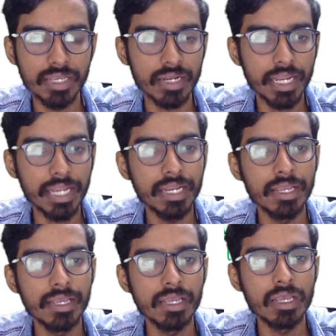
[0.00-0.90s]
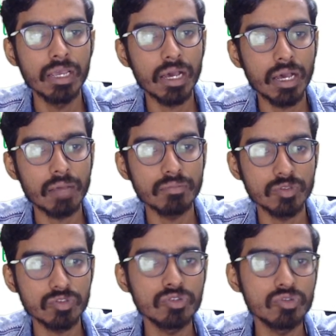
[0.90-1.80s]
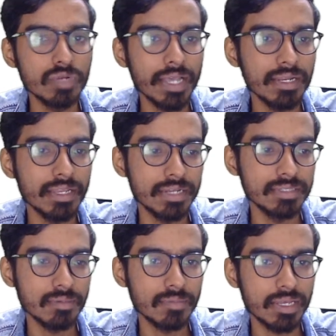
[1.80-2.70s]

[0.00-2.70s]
right? So soon I'll get some